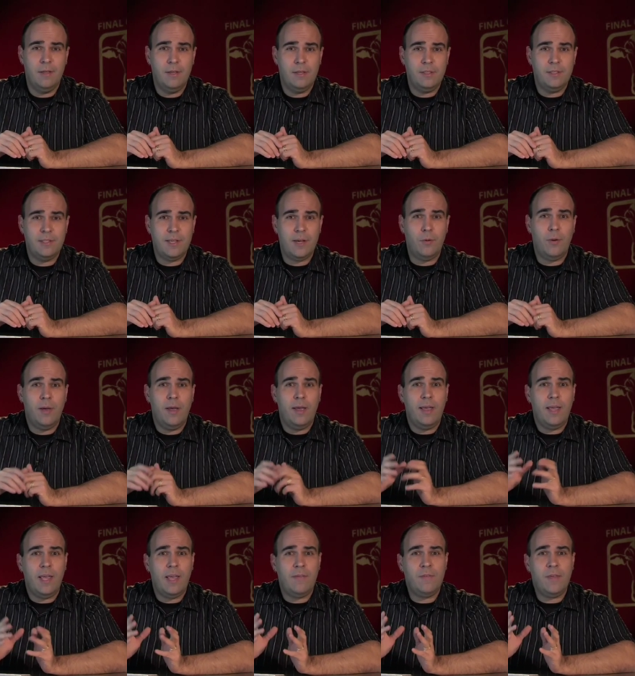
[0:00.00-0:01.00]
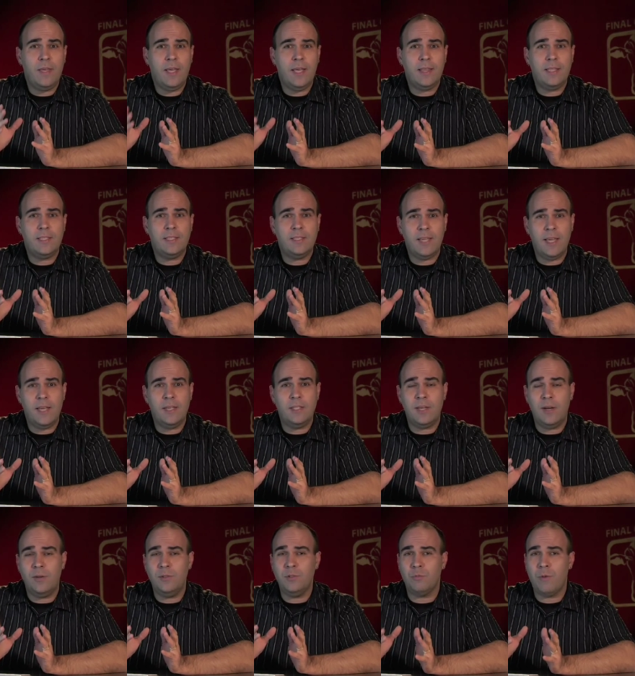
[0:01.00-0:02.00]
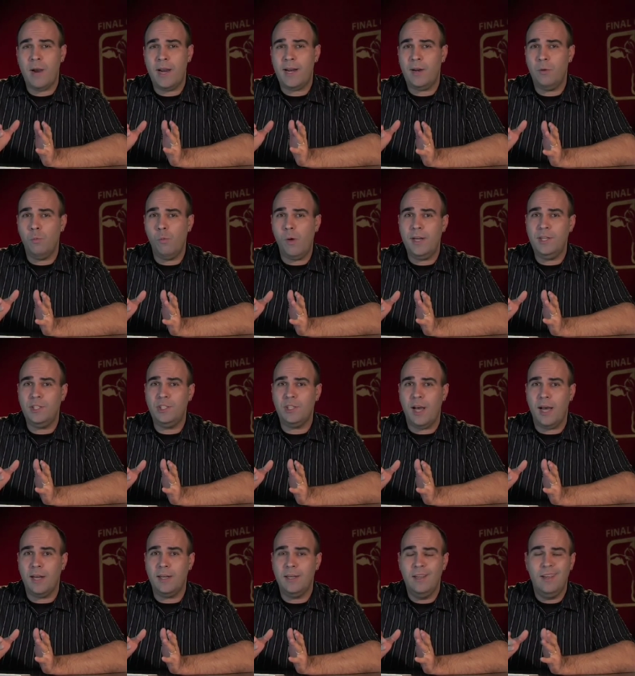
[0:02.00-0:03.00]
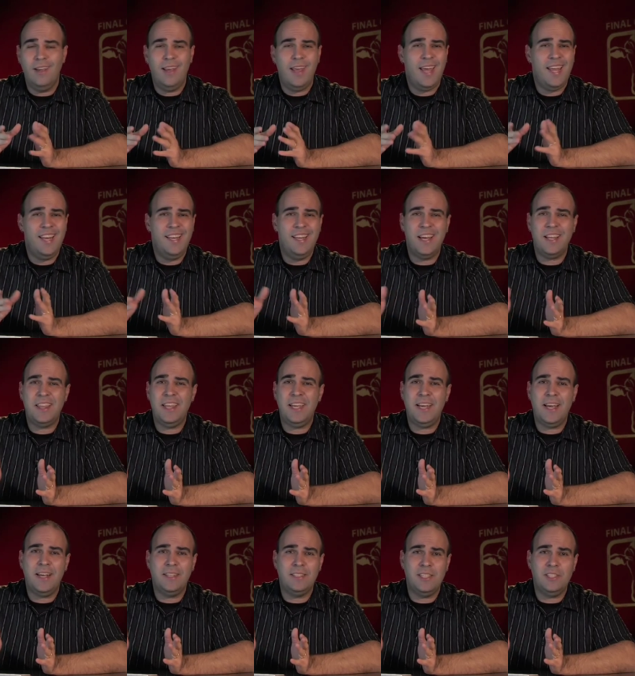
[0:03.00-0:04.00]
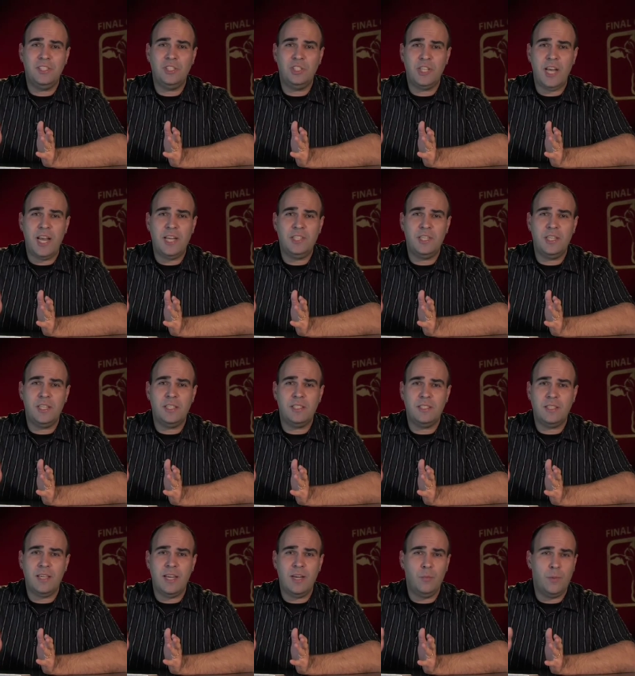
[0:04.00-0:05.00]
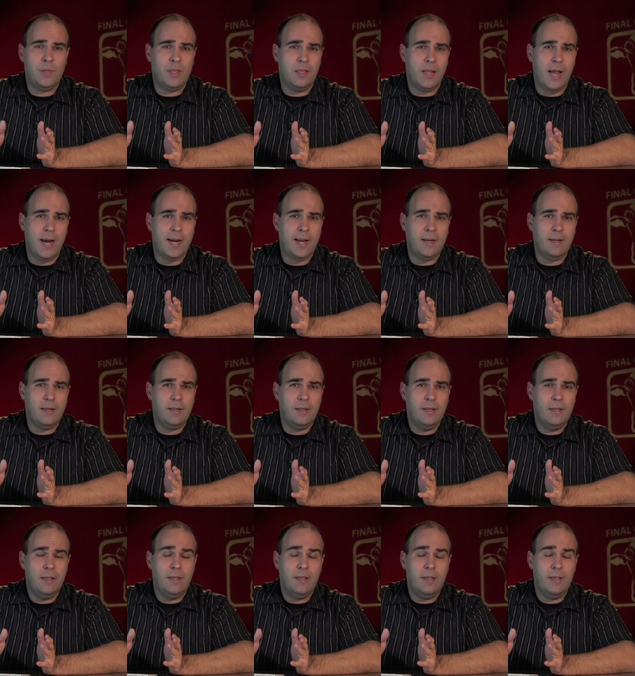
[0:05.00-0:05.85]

So, if you get the skin tones right on one shot, and nothing else has changed in the scene with lighting,